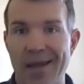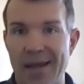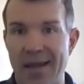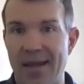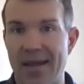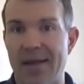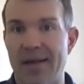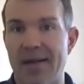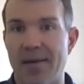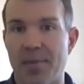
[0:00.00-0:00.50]

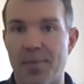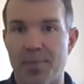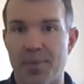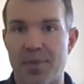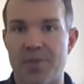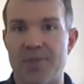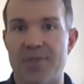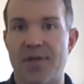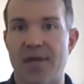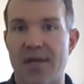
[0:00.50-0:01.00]
in a
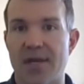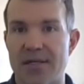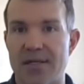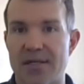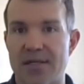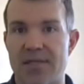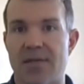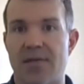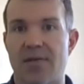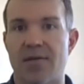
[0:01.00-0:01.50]

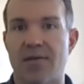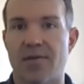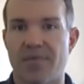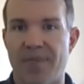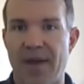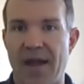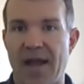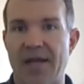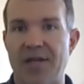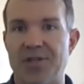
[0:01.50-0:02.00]
precise
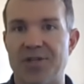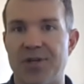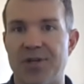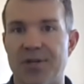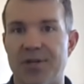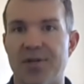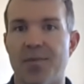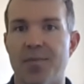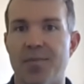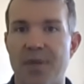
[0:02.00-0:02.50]

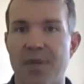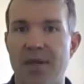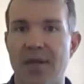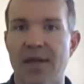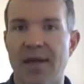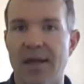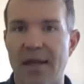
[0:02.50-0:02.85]
fashion to be